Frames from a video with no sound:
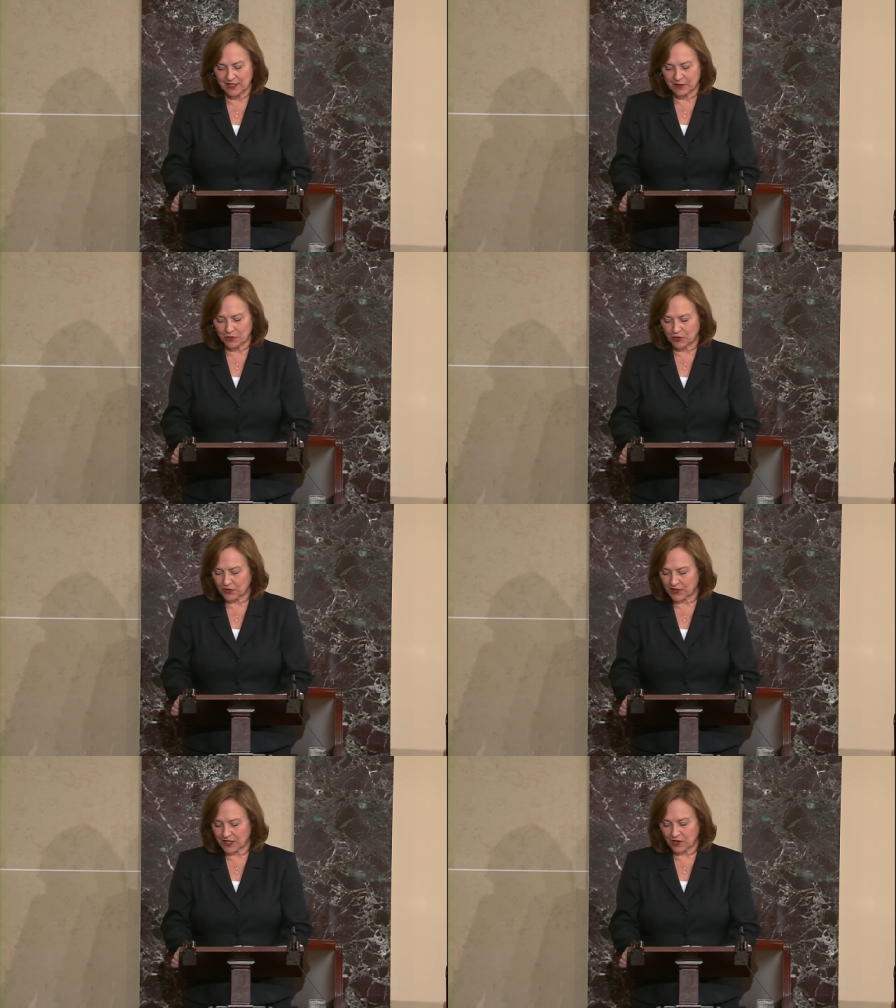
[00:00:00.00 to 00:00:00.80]

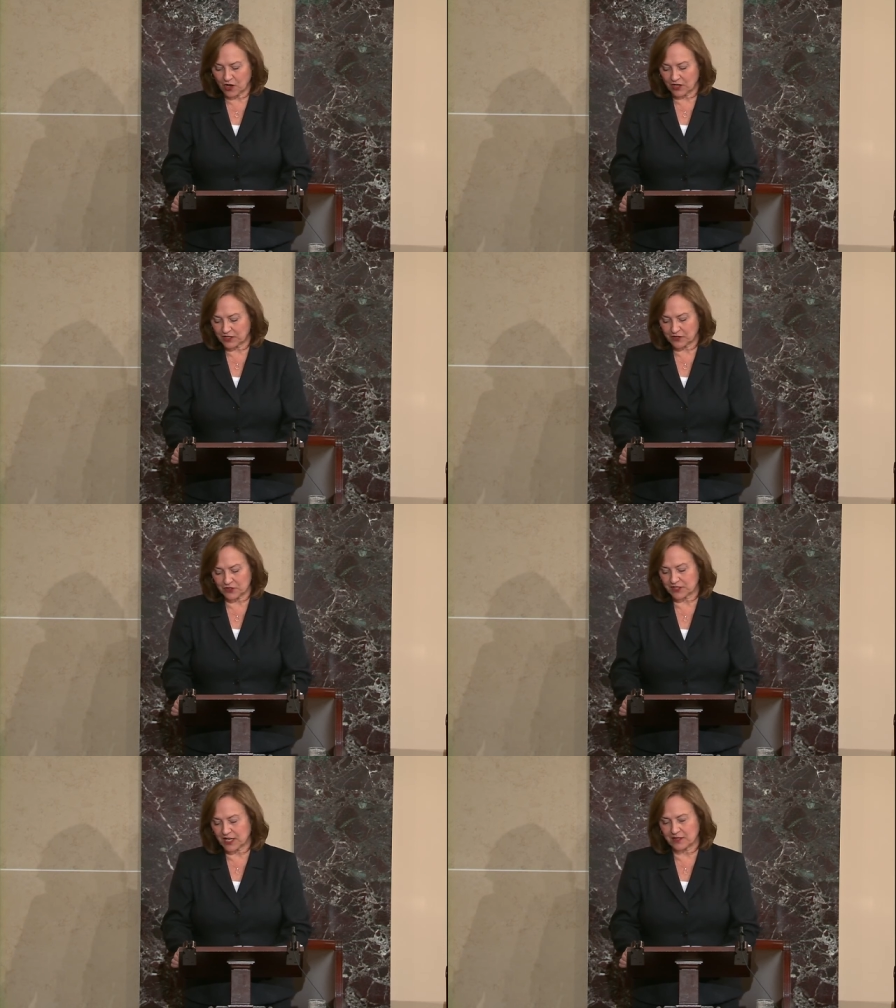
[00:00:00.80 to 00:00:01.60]
more than all
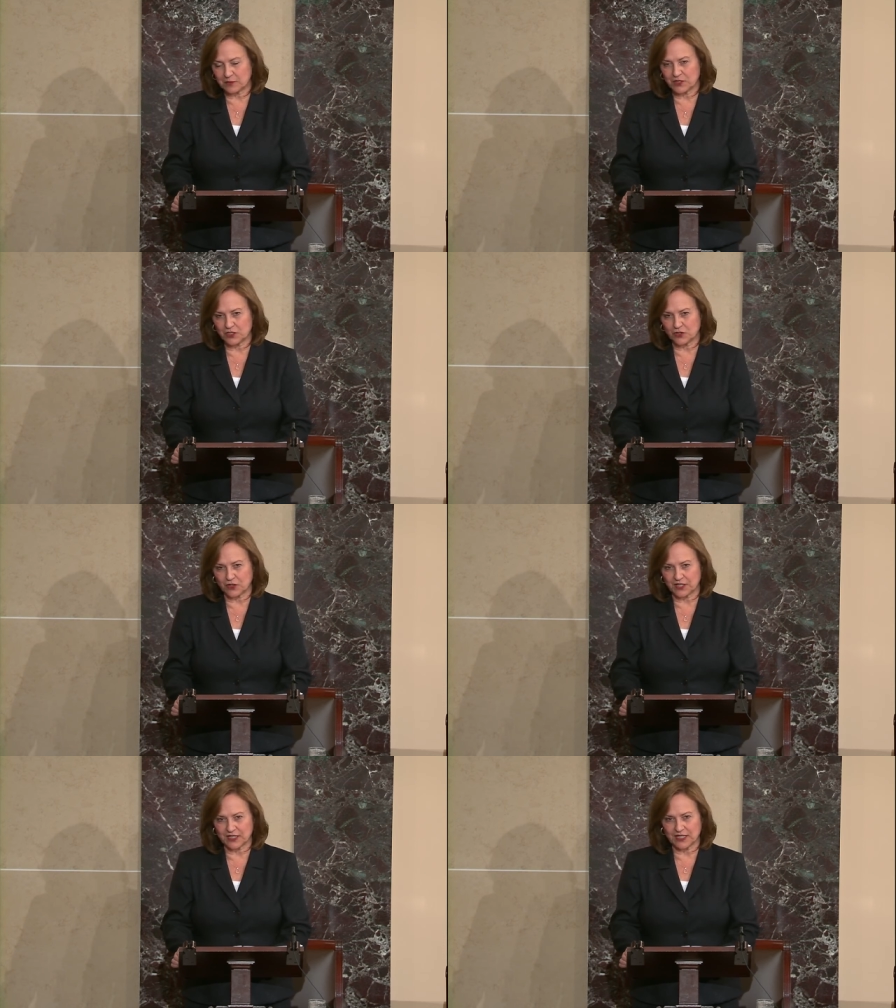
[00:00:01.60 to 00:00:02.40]
other Senate
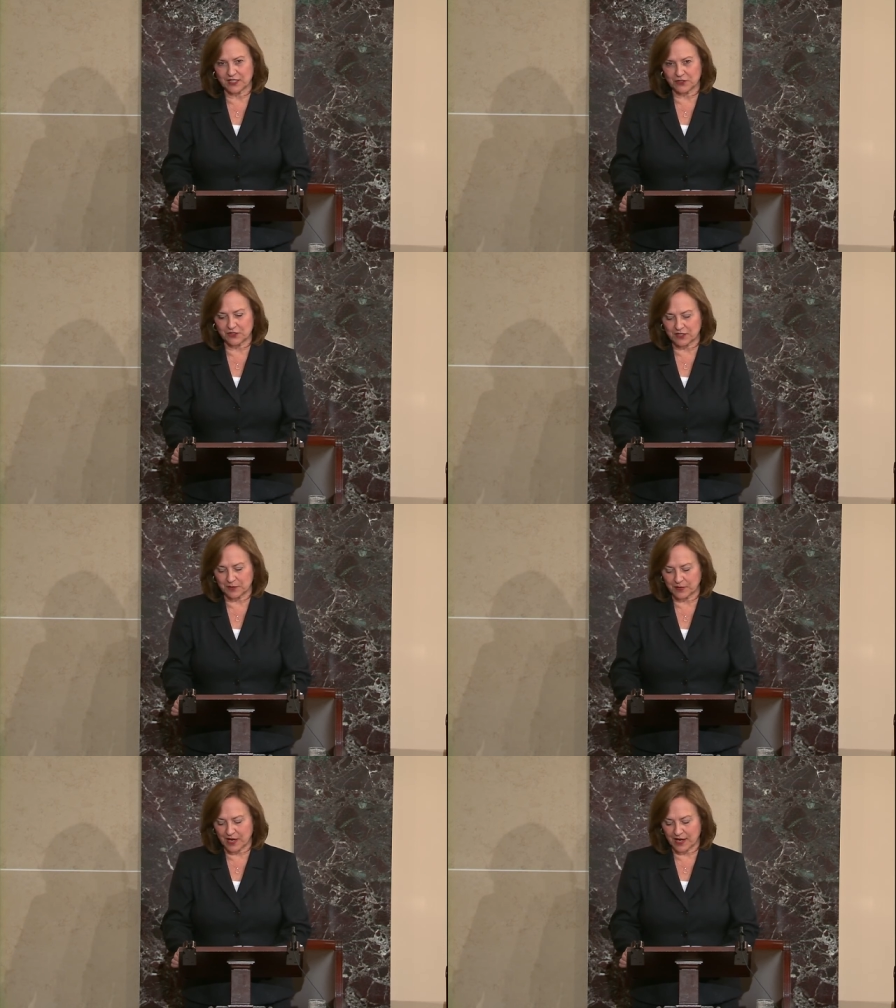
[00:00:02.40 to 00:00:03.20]
majority leaders
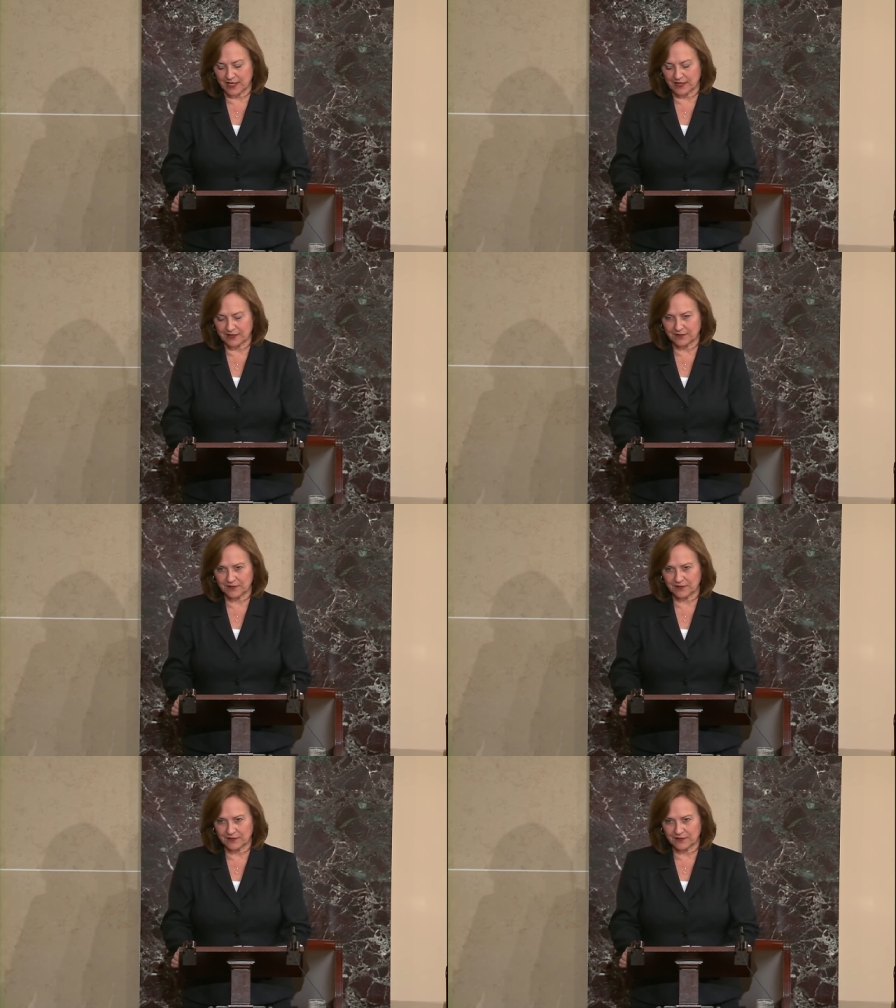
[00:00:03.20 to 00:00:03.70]
combined.